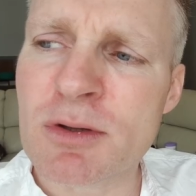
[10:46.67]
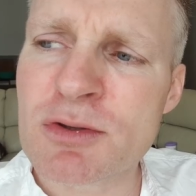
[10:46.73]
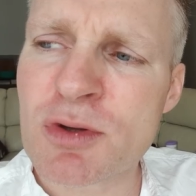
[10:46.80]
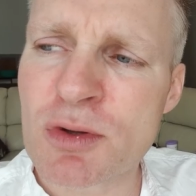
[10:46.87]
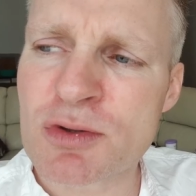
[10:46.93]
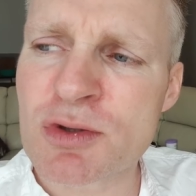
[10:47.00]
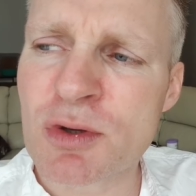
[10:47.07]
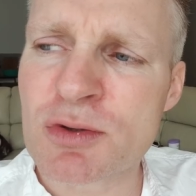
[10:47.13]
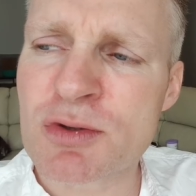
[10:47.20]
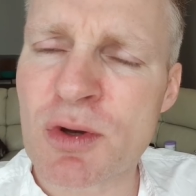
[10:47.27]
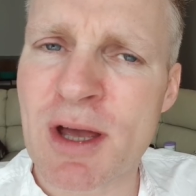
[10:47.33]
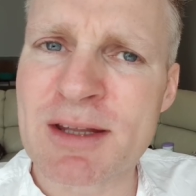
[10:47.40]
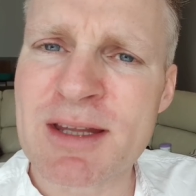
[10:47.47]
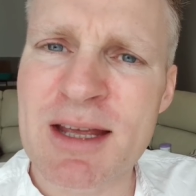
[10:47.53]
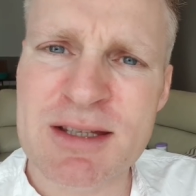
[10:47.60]

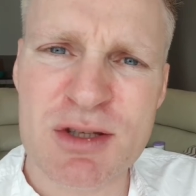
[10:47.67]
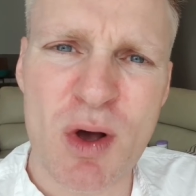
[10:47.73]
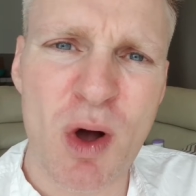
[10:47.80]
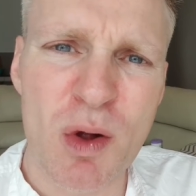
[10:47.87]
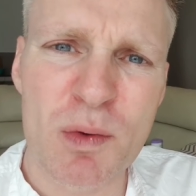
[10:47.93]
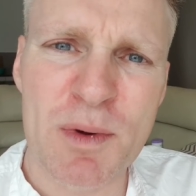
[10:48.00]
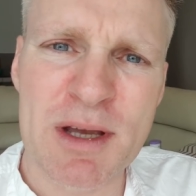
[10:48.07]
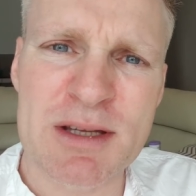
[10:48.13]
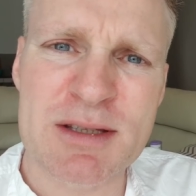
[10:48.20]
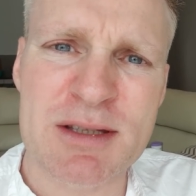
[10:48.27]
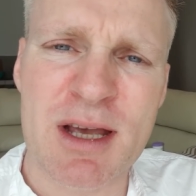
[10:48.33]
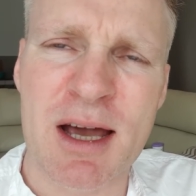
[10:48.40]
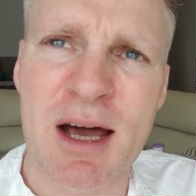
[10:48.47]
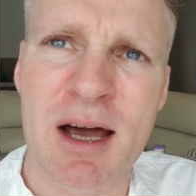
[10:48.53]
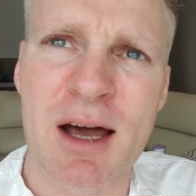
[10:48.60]
that's
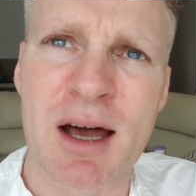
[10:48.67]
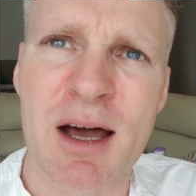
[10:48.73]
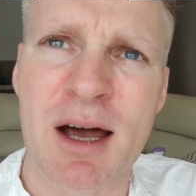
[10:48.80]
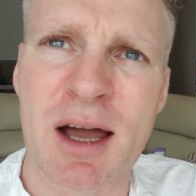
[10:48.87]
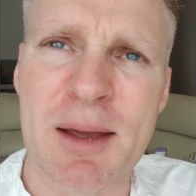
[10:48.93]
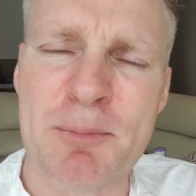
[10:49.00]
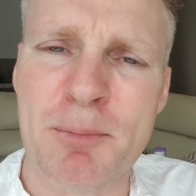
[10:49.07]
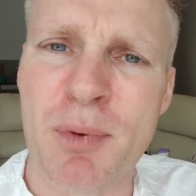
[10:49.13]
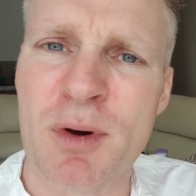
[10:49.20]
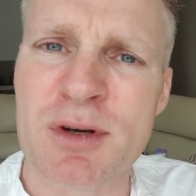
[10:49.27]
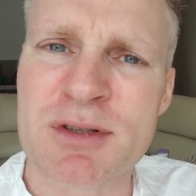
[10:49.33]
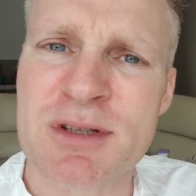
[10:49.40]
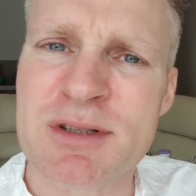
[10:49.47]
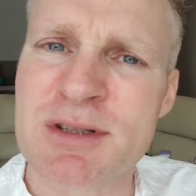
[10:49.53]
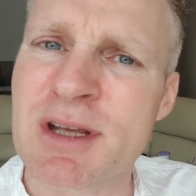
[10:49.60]
always
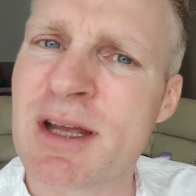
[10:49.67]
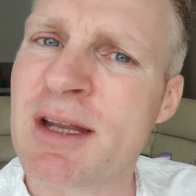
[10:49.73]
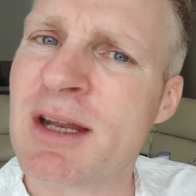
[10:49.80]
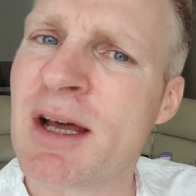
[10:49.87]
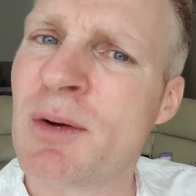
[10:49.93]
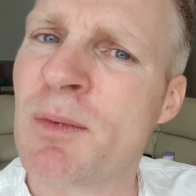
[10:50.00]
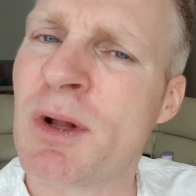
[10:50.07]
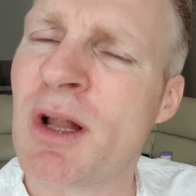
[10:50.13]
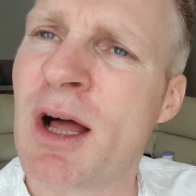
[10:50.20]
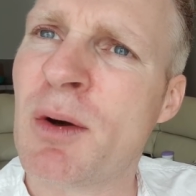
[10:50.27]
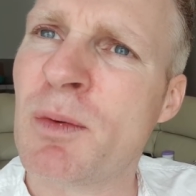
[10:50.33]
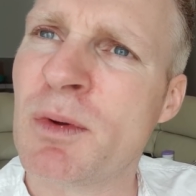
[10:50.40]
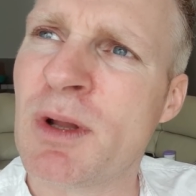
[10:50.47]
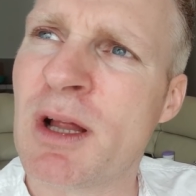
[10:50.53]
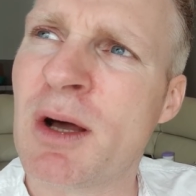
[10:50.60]
important, and I
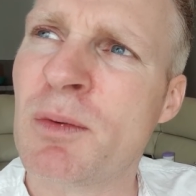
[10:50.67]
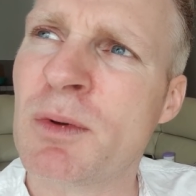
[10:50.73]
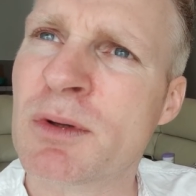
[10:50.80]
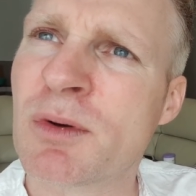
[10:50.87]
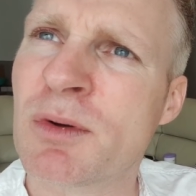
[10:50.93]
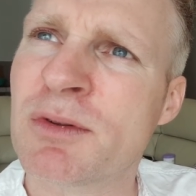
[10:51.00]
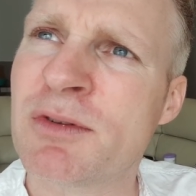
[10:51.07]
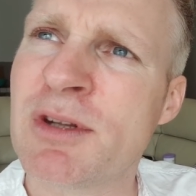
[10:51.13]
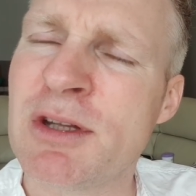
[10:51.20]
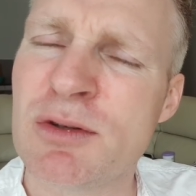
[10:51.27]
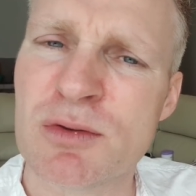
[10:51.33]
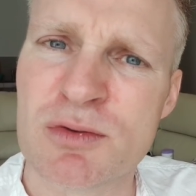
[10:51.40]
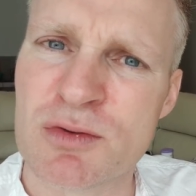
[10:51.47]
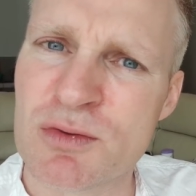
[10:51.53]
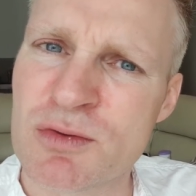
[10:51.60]
will
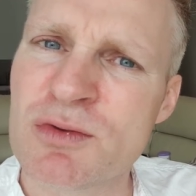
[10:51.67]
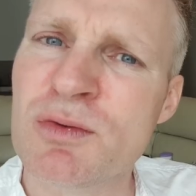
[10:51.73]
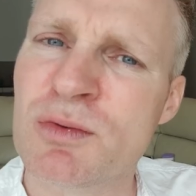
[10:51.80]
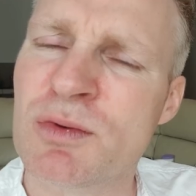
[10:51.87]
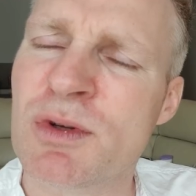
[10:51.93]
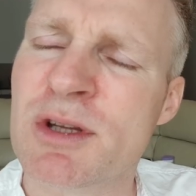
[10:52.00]
continue to do.